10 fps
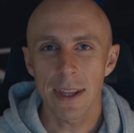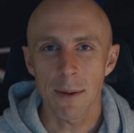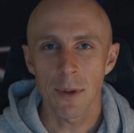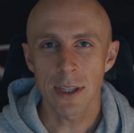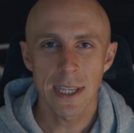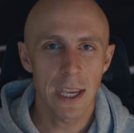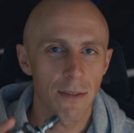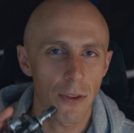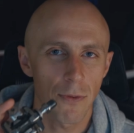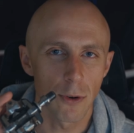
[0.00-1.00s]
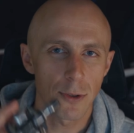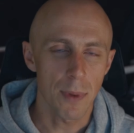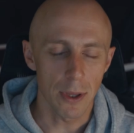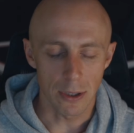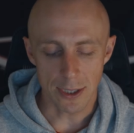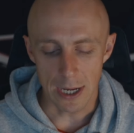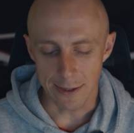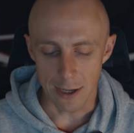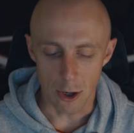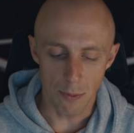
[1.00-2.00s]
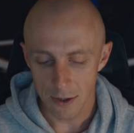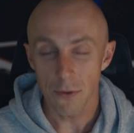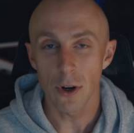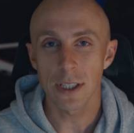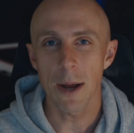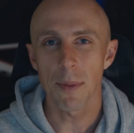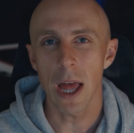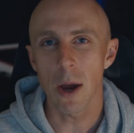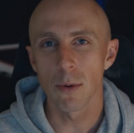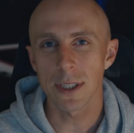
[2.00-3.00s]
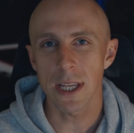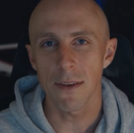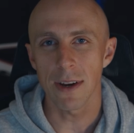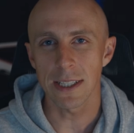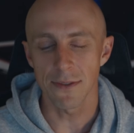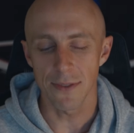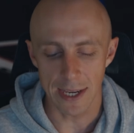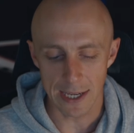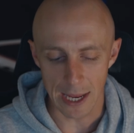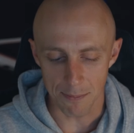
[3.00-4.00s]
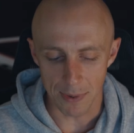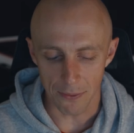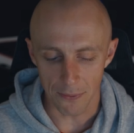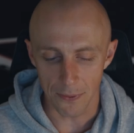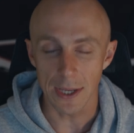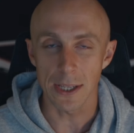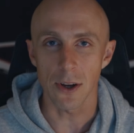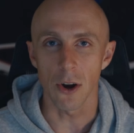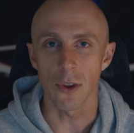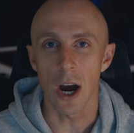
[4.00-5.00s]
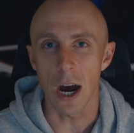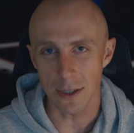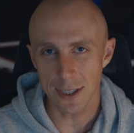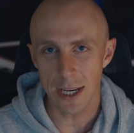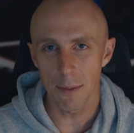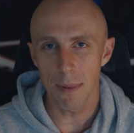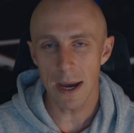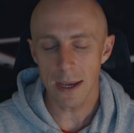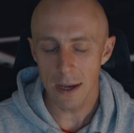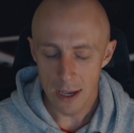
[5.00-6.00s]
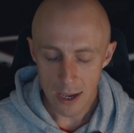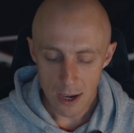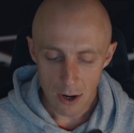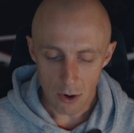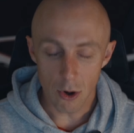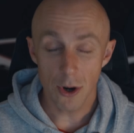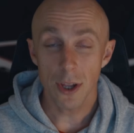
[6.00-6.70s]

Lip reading: that I'm not saying that those pedals are terrible. For example, I would say that they can be fitted on a hardtail bike or the